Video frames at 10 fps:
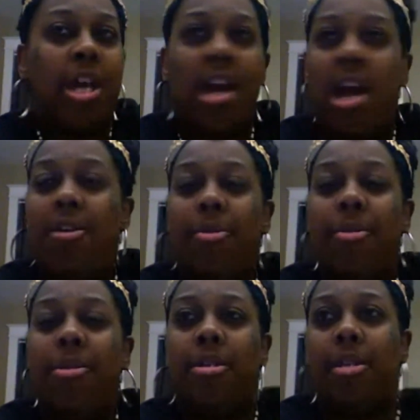I know
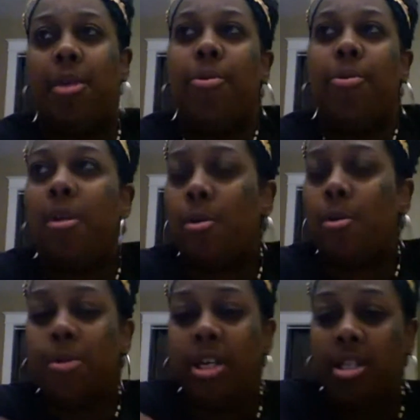that we won't
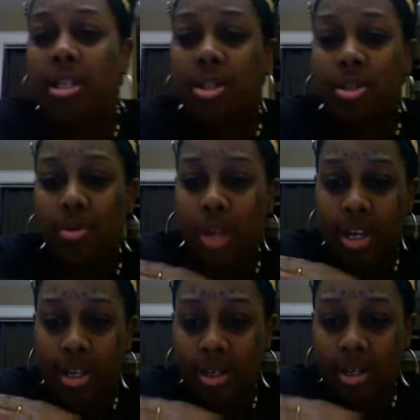get to do like
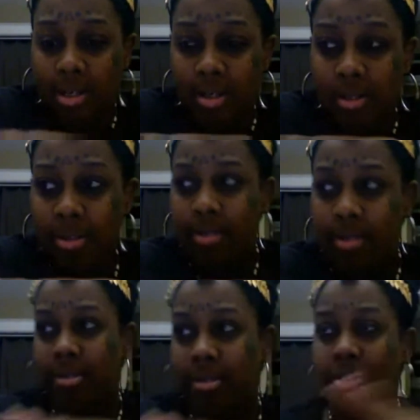
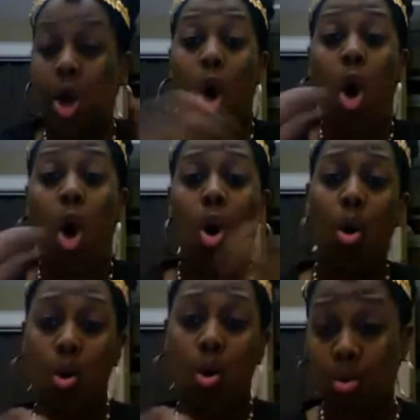the
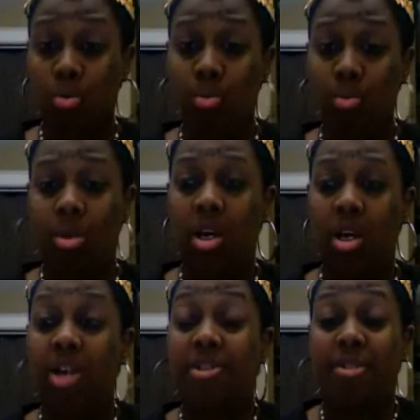whole
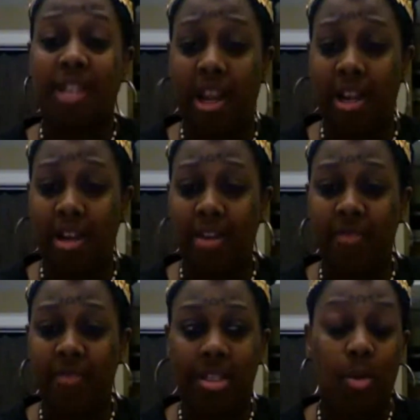understanding of
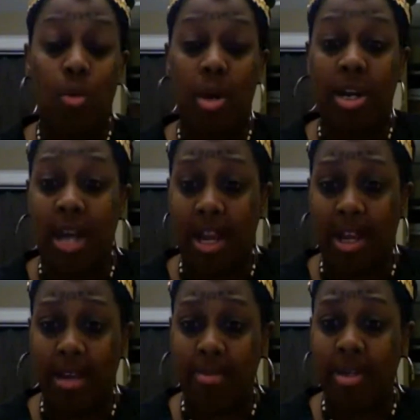this in one night
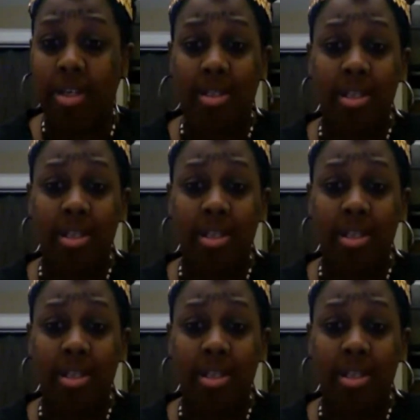because this